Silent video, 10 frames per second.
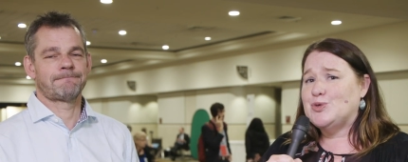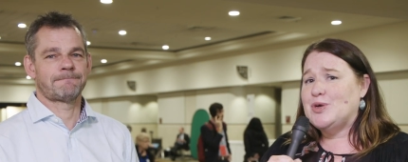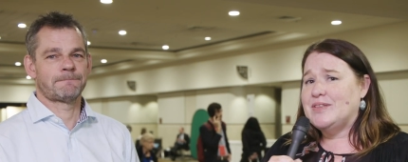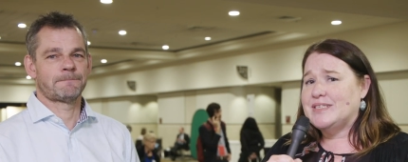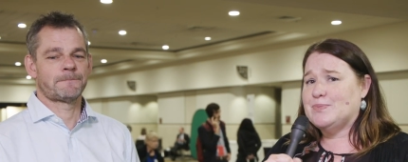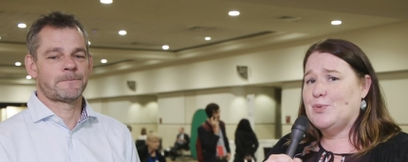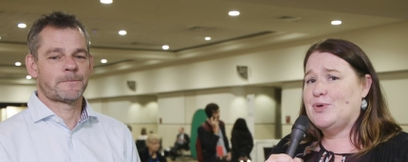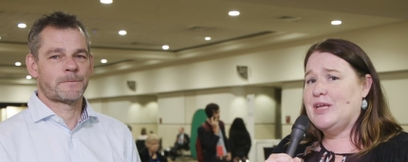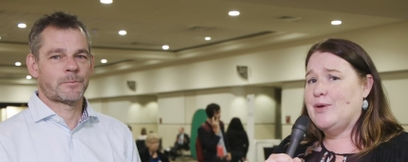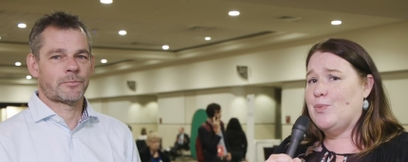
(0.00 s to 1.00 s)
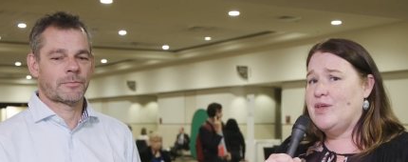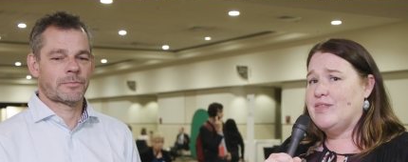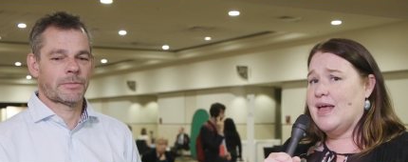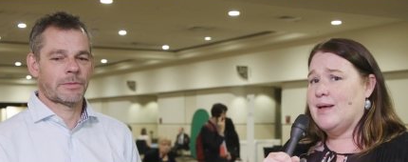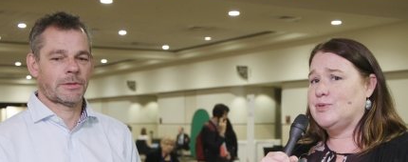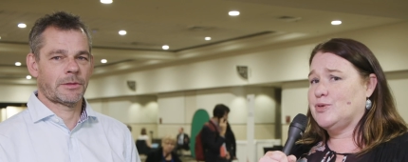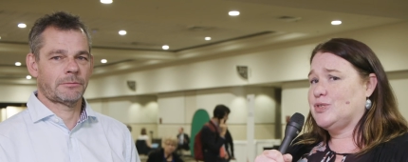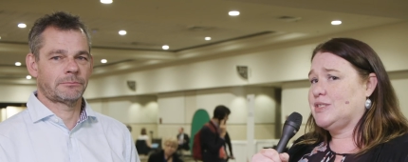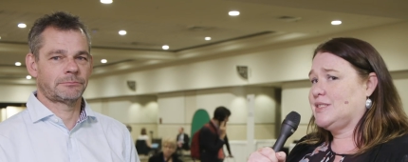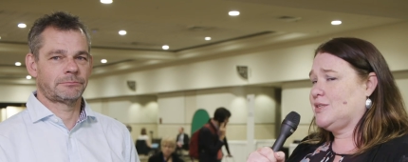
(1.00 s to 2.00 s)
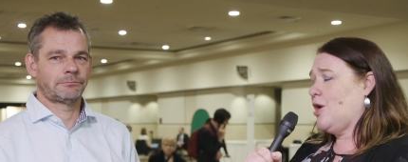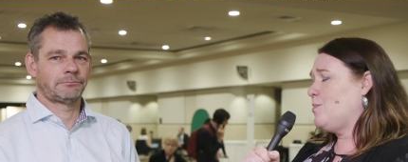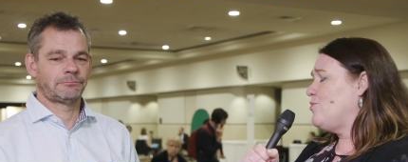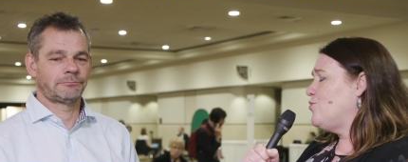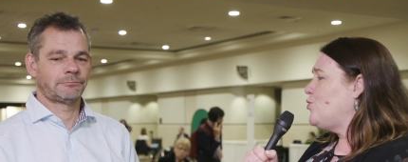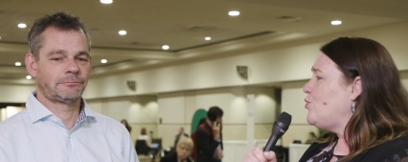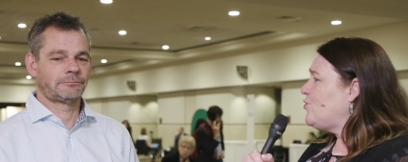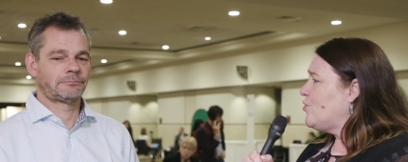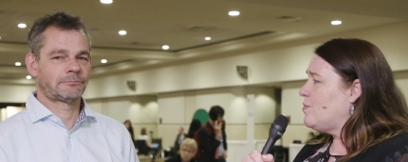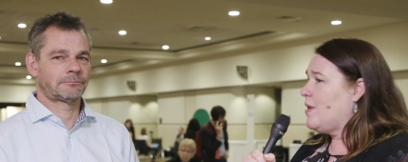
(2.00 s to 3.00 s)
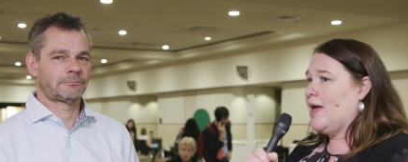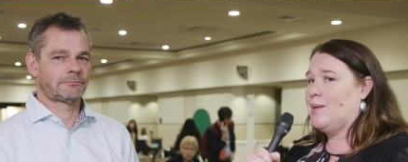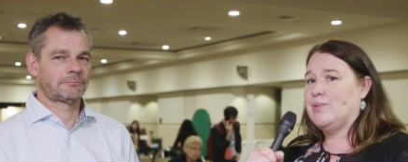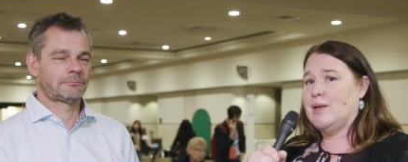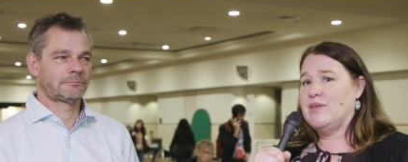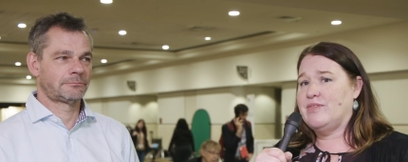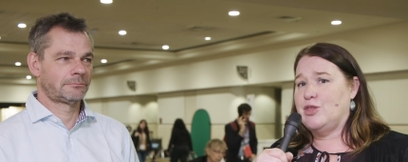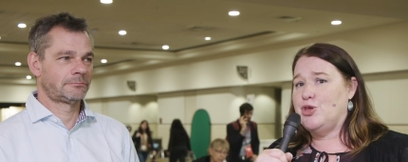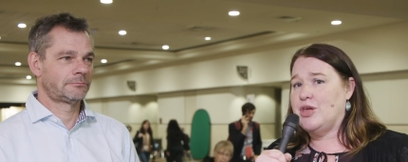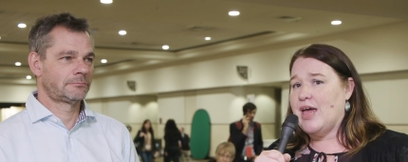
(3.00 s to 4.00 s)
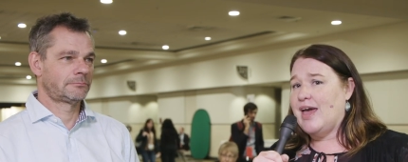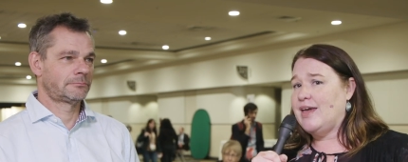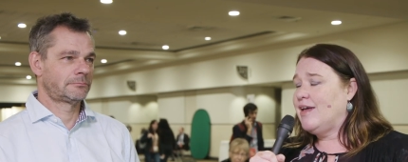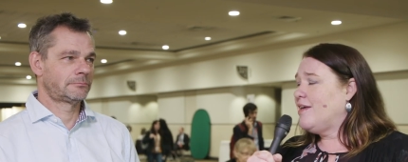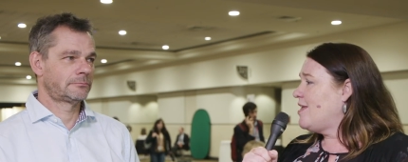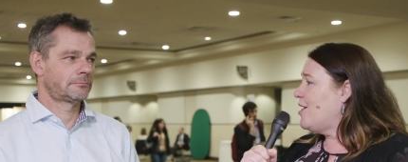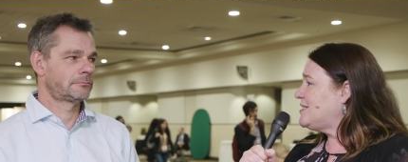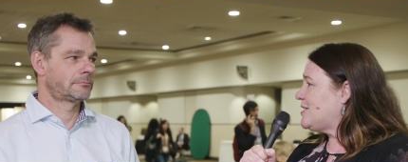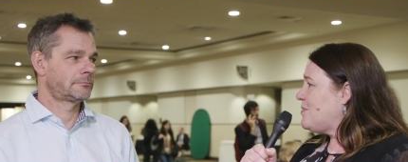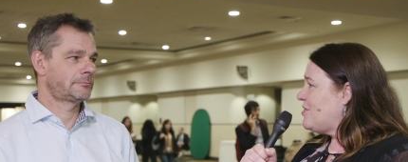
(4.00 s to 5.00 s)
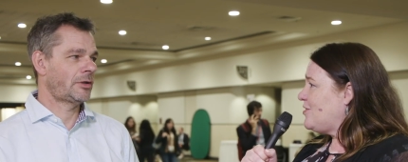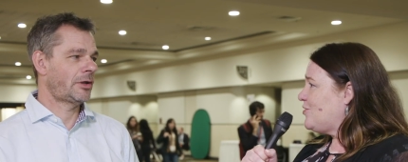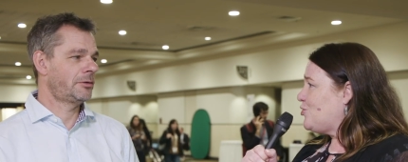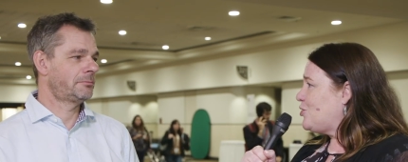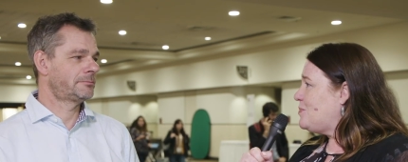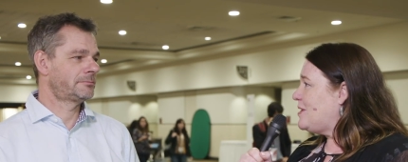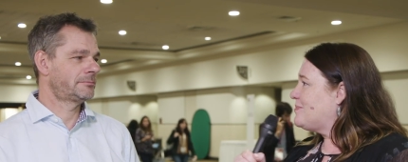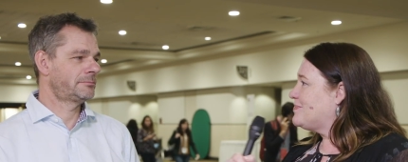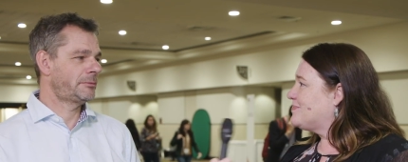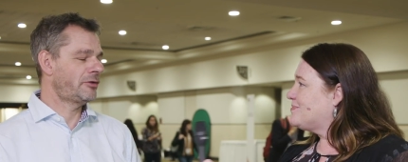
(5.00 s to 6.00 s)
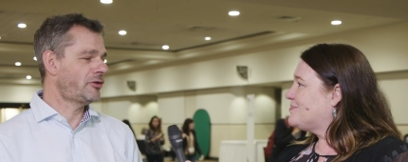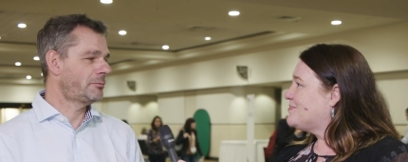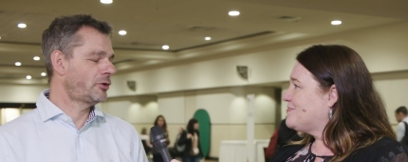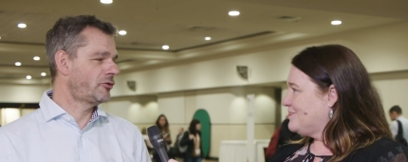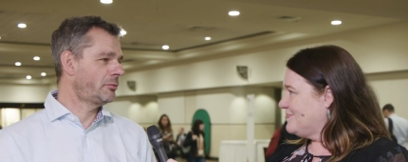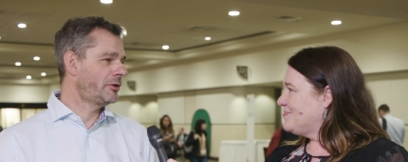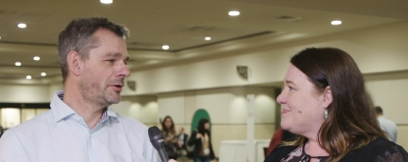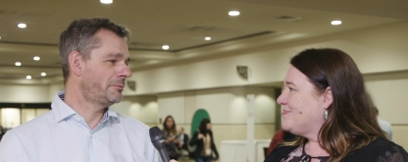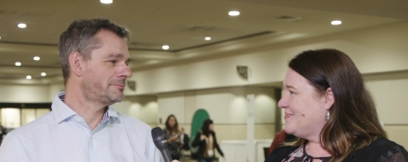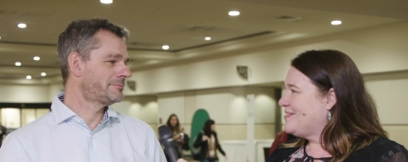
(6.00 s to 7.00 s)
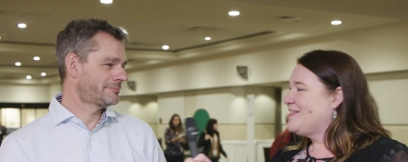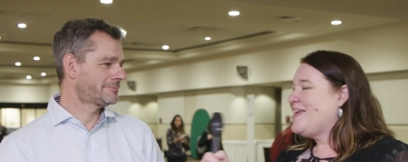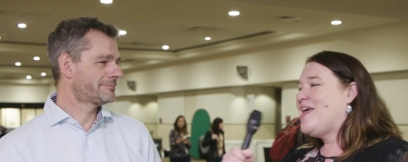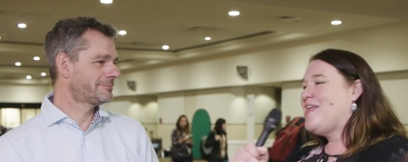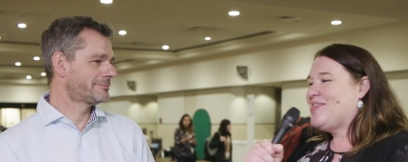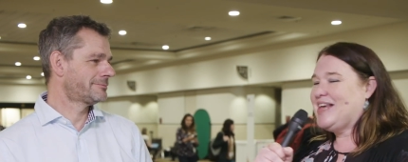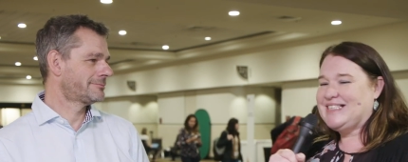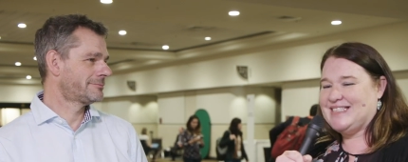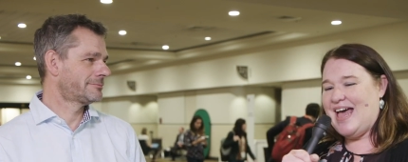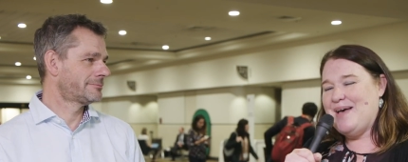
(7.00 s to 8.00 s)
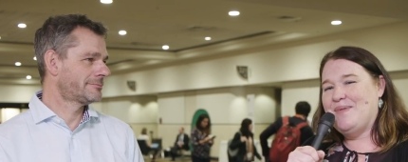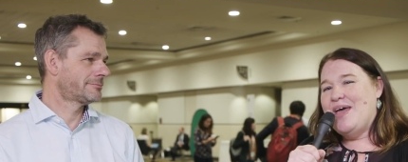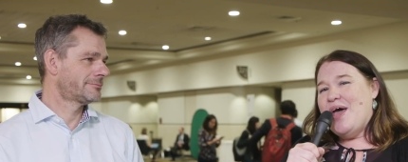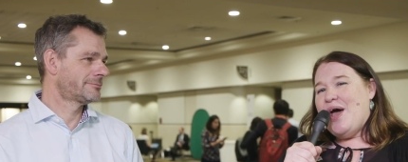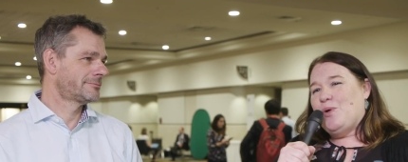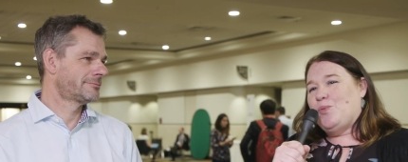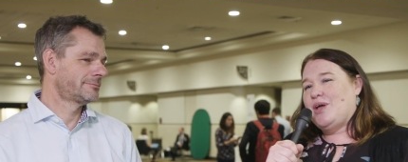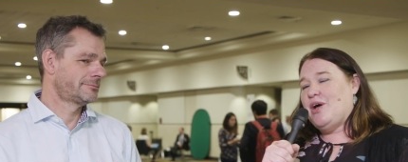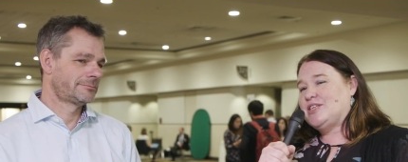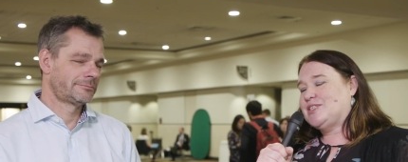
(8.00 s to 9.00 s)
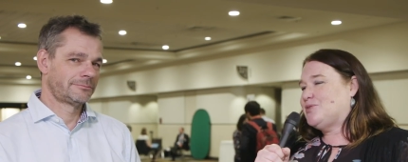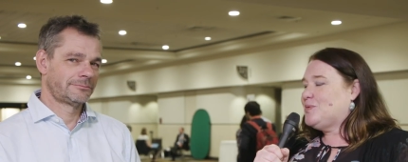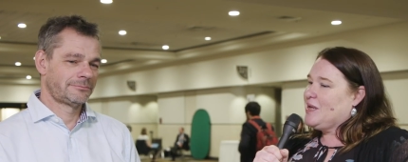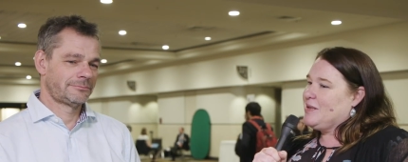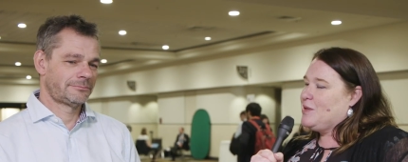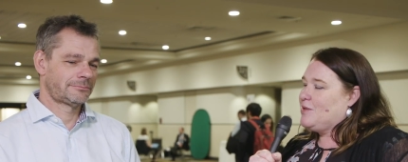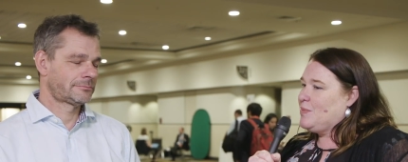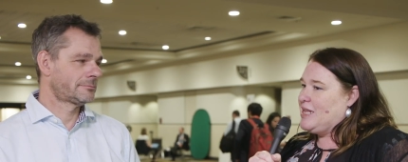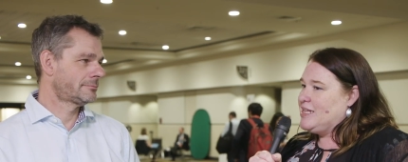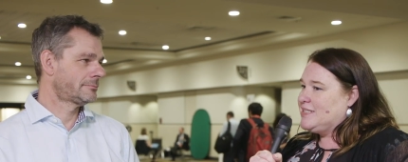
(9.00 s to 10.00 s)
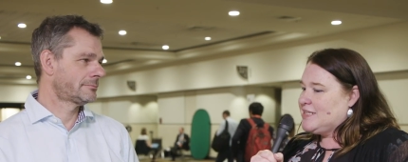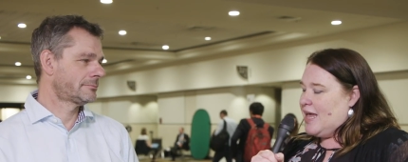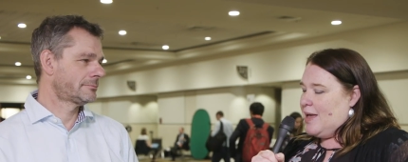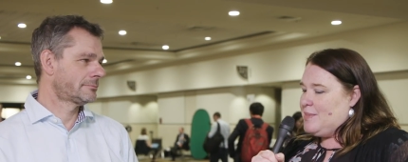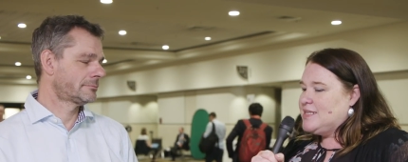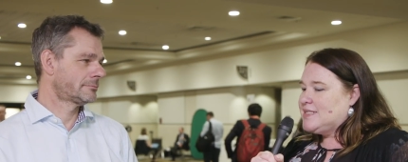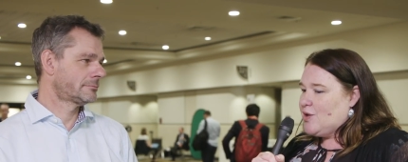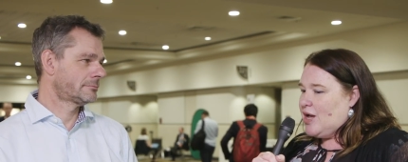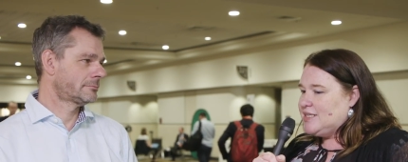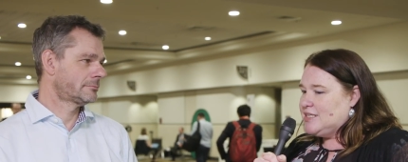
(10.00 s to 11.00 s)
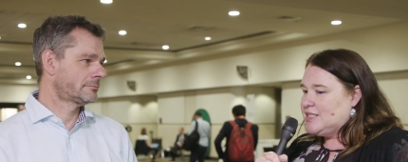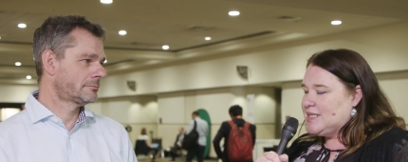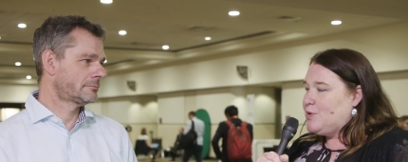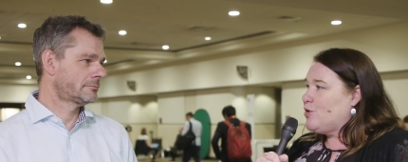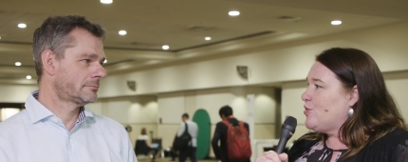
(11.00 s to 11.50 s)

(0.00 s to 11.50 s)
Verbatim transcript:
Speaker 1: joined this morning with um, Dr. Simon Rule from um, Plymouth in the UK. Hi, Simon, thanks for joining me.
Speaker 2: Pleasure, nice to be here.
Speaker 1: Thanks. Um, we, I'll just sort of get a bit, little bit um, insights into some of your